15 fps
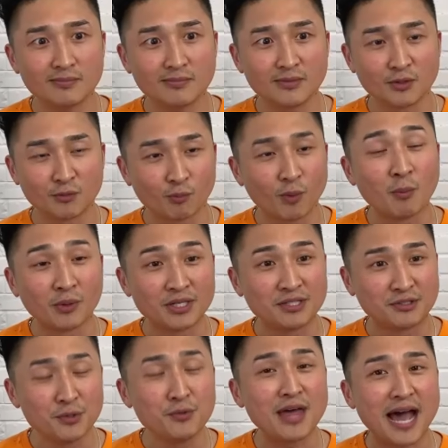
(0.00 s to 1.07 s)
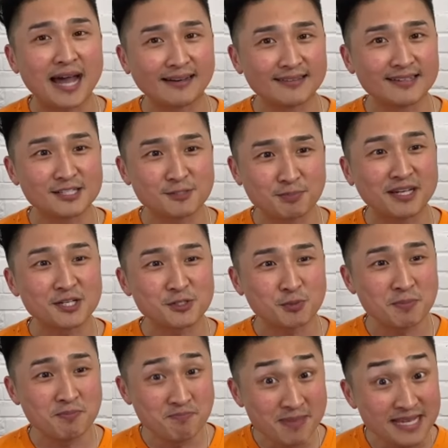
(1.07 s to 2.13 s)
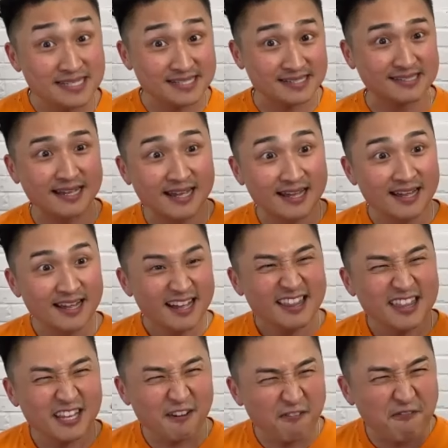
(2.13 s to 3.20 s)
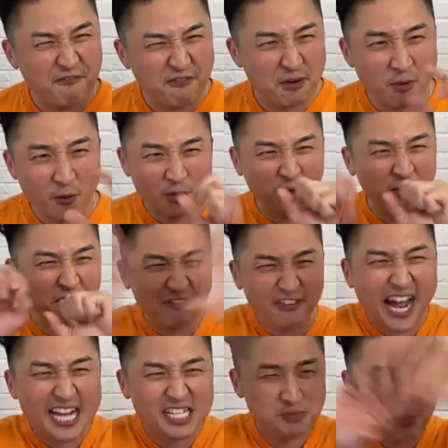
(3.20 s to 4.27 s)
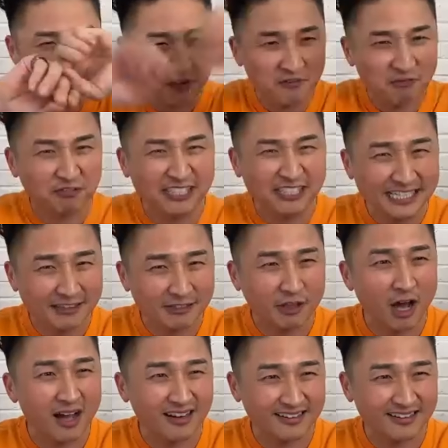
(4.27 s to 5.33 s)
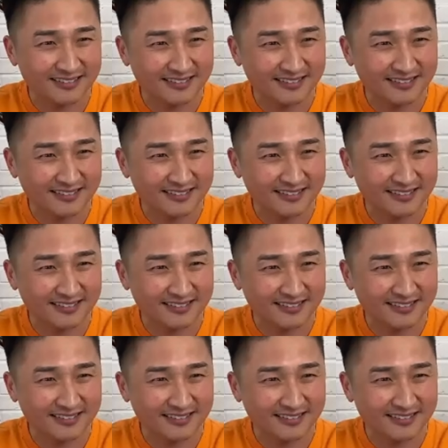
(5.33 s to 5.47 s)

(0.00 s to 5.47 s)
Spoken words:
when we do that, it's because we missed the ephemeral, fast-moving, fleeting thought.